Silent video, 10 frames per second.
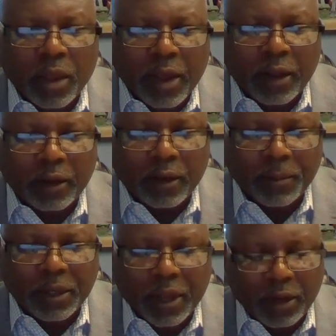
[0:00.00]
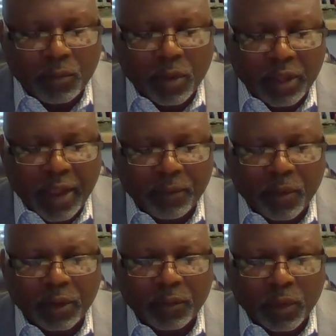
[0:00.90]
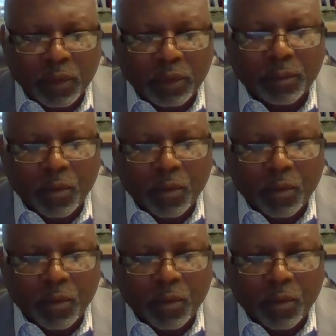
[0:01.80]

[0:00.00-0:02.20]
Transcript: Let me tell you what they're